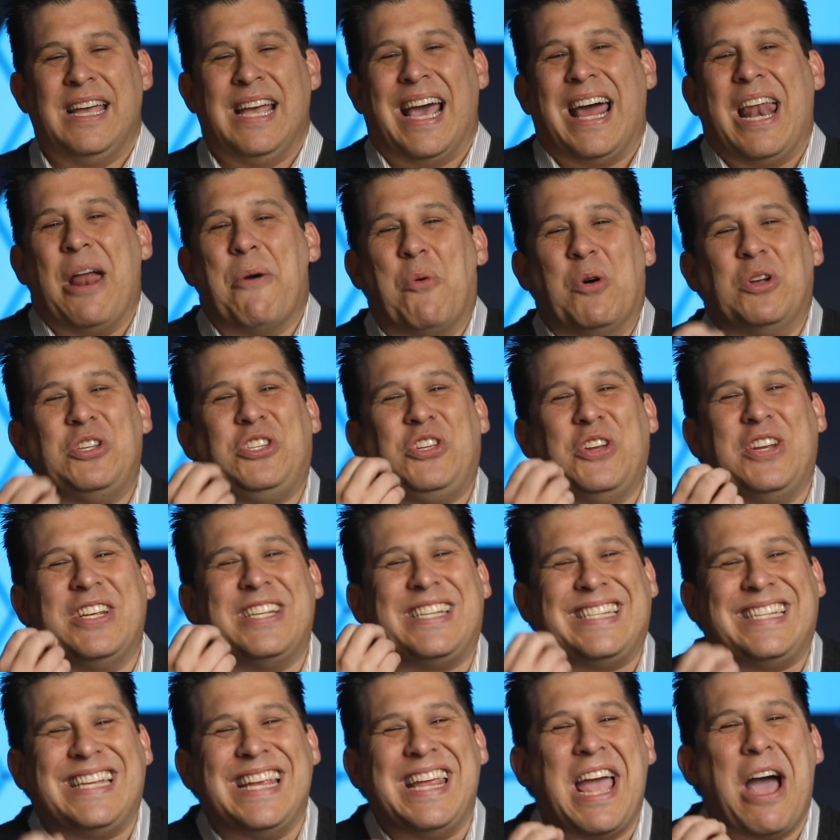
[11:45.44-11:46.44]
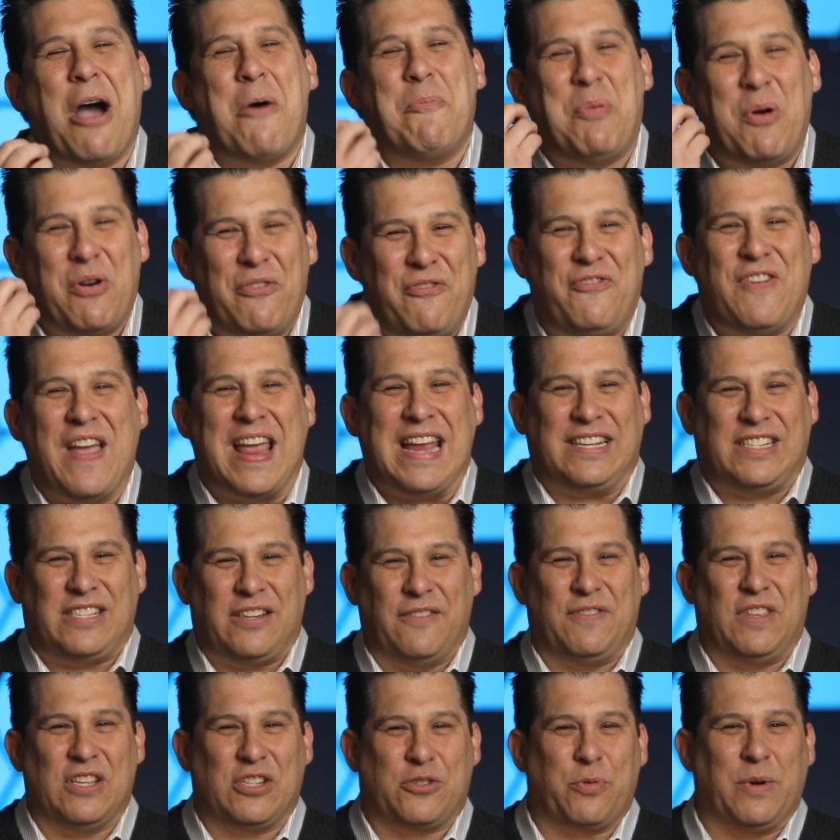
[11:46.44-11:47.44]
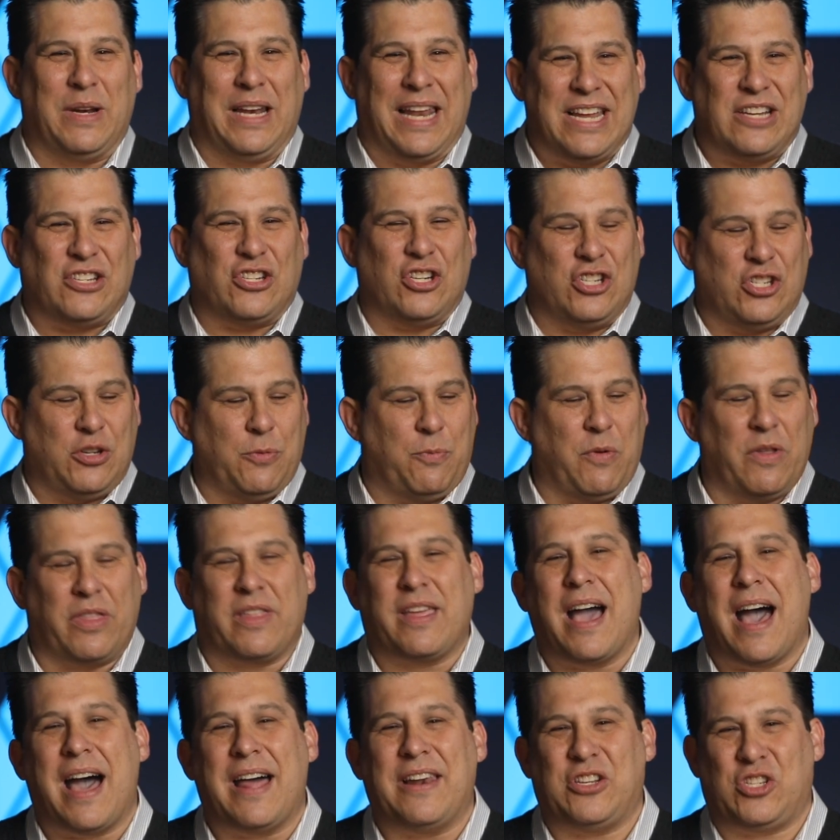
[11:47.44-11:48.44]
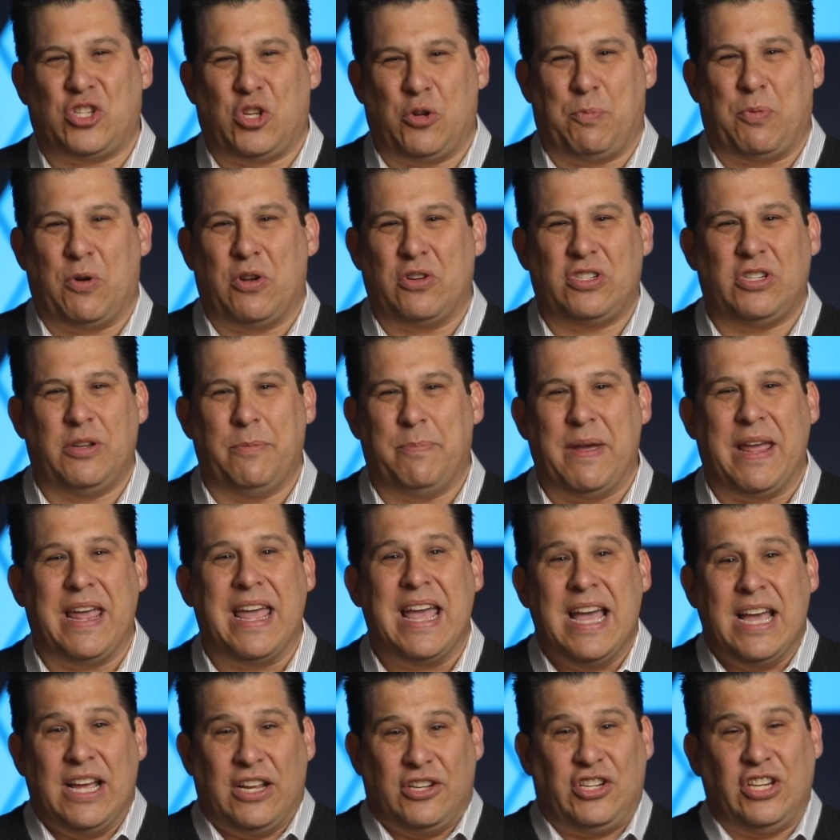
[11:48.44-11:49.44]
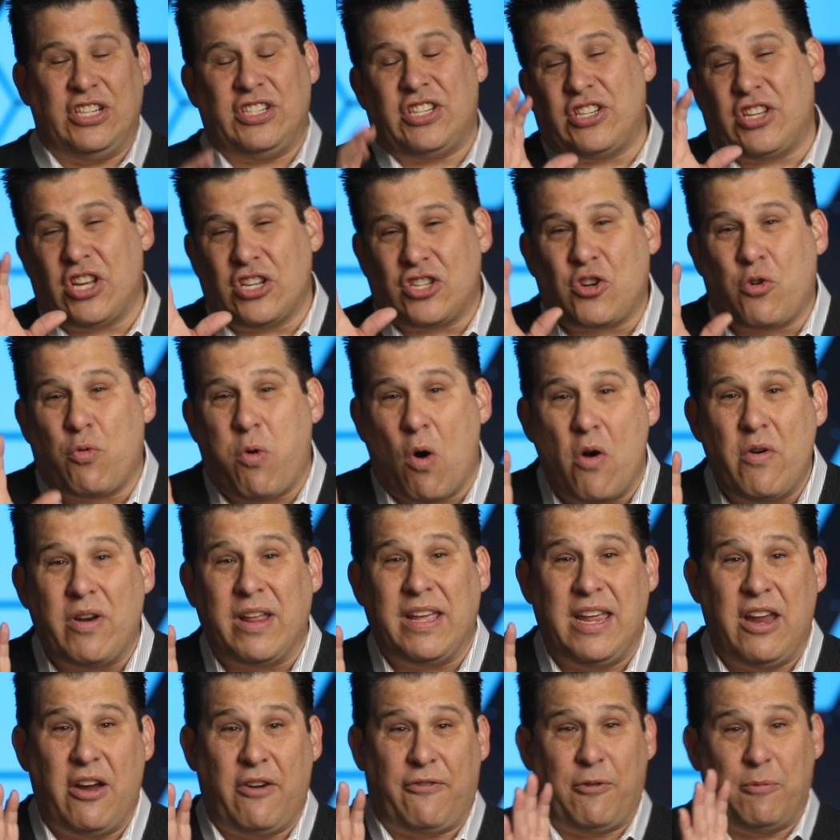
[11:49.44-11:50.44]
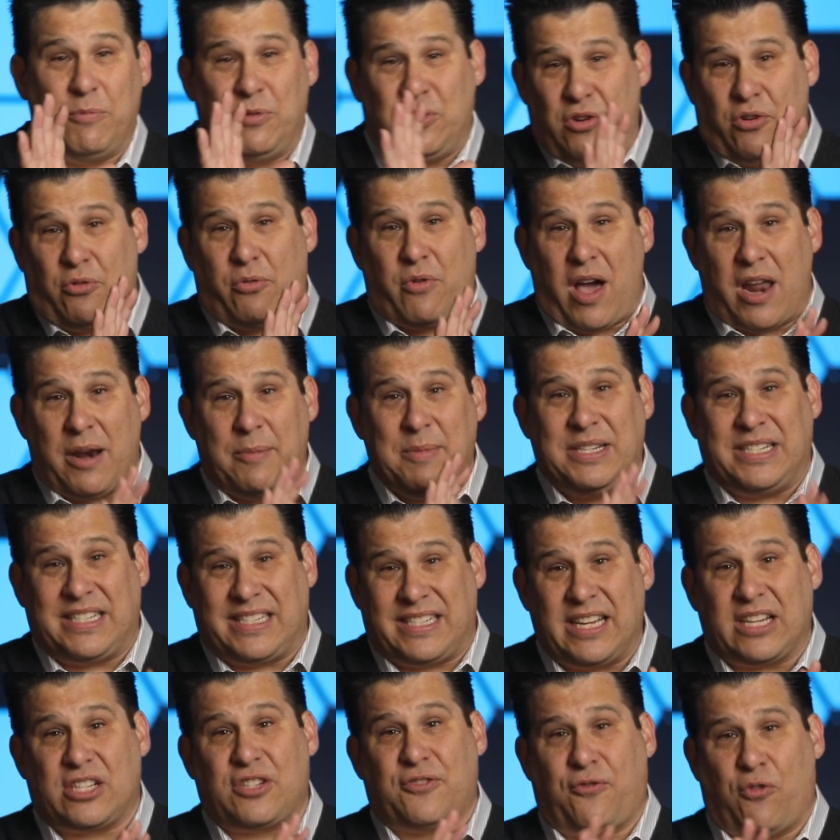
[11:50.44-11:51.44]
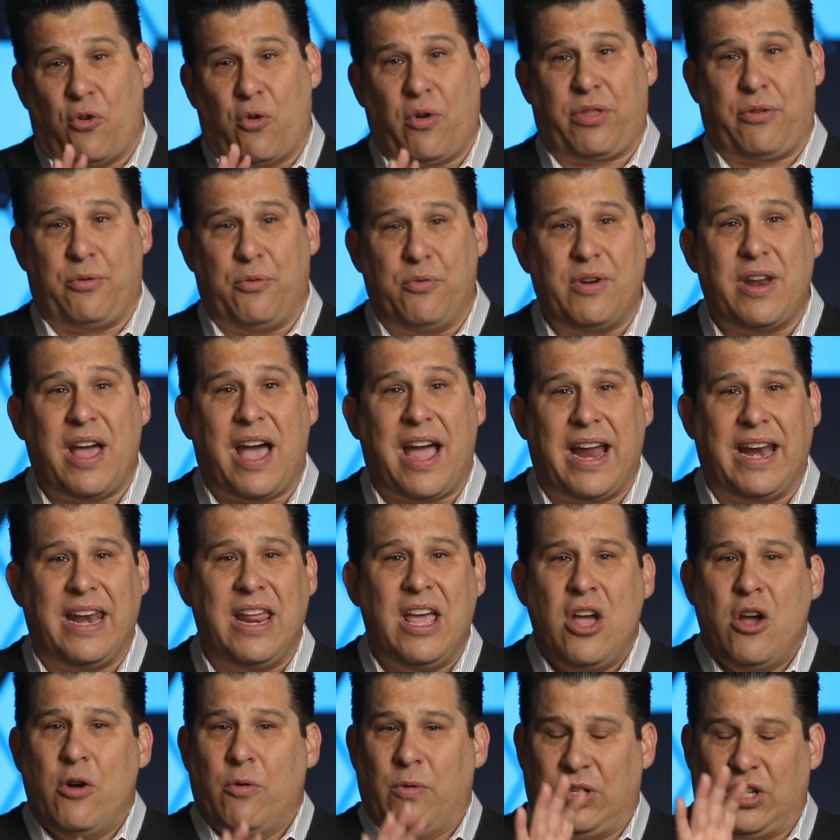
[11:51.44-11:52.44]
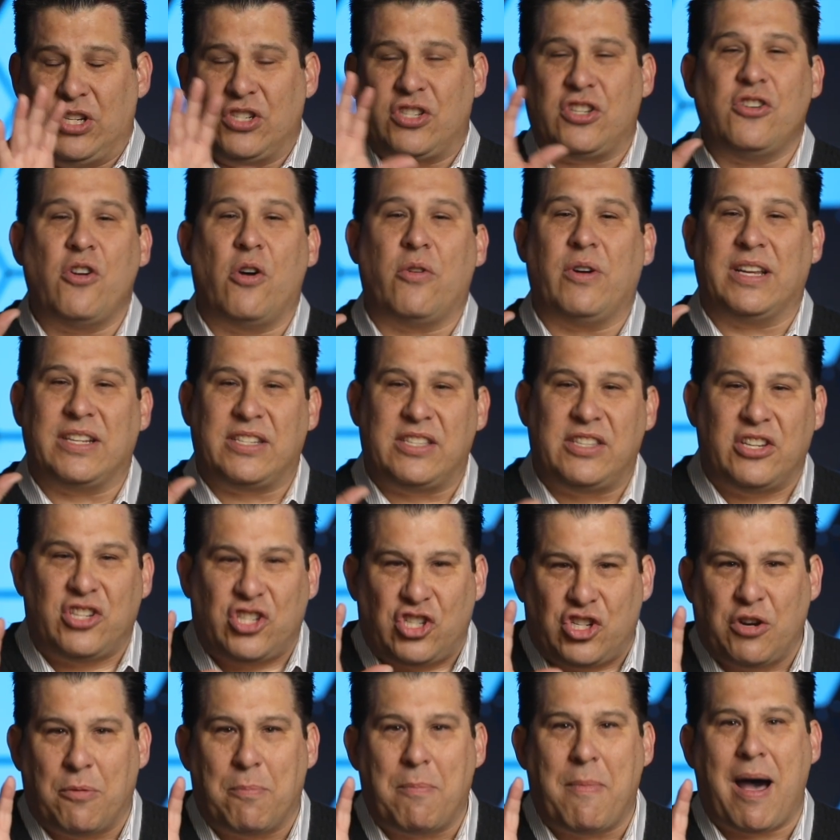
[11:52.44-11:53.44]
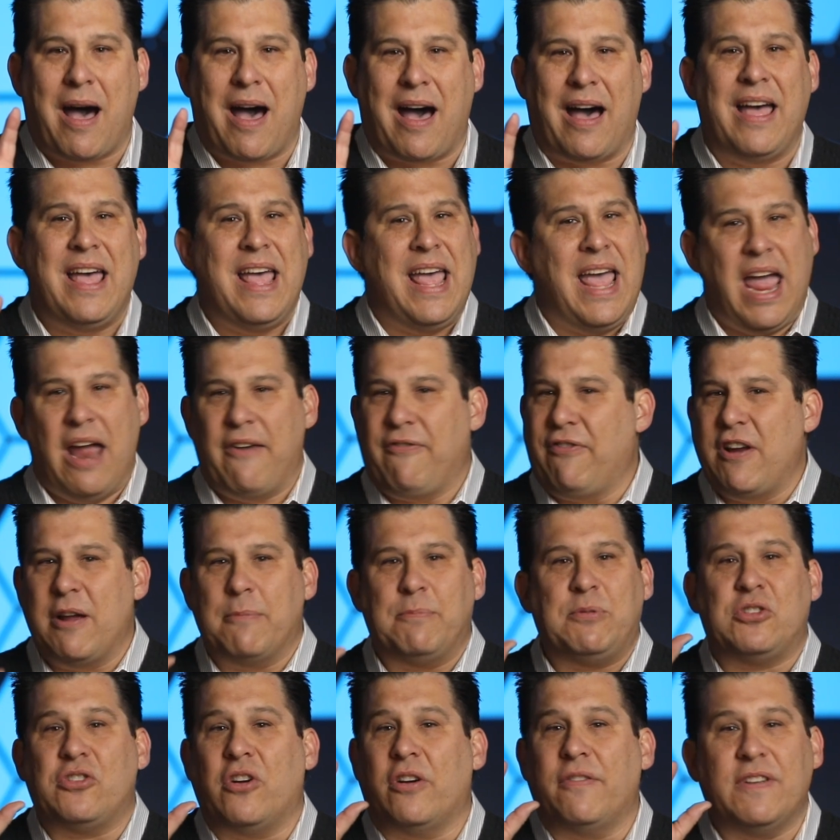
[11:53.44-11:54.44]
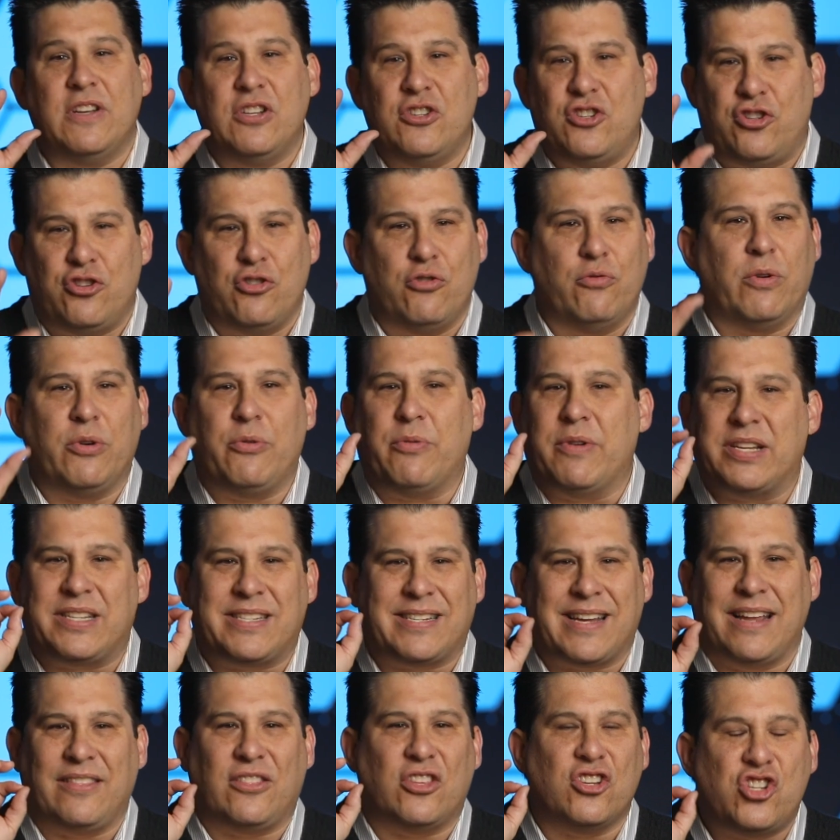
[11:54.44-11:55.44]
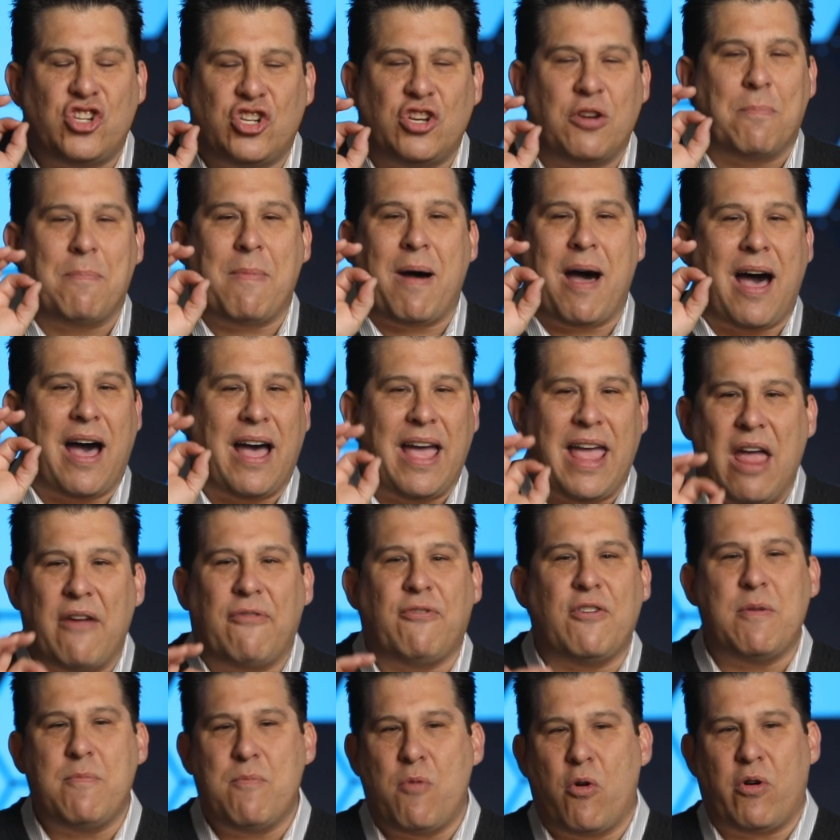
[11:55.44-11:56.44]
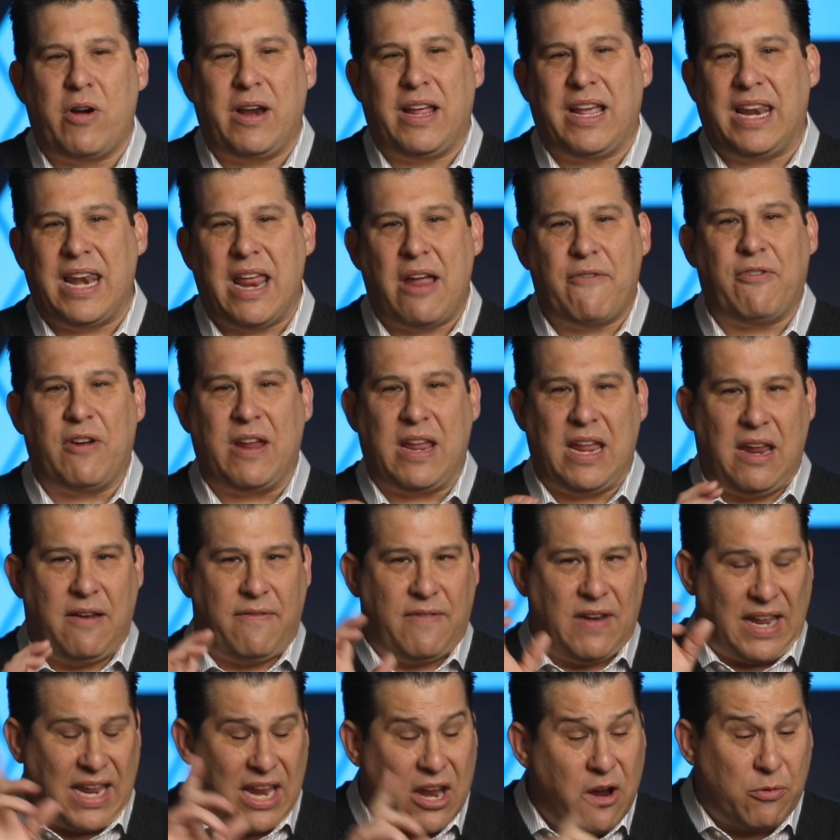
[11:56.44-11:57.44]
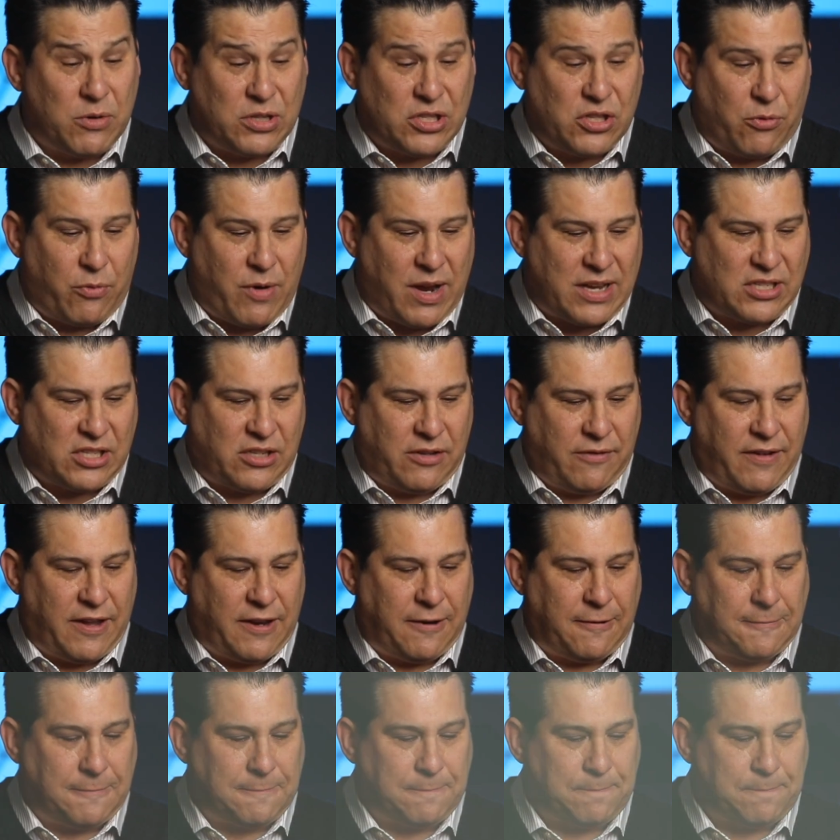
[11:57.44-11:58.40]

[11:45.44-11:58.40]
And I want you to see how pervasive this relationship with God is supposed to be. Jesus is quoting here from Deuteronomy 6, 4 through 9, which is known as the Shema. Every observant Jew would recite the Shema every morning and every evening. Here was the rest of it.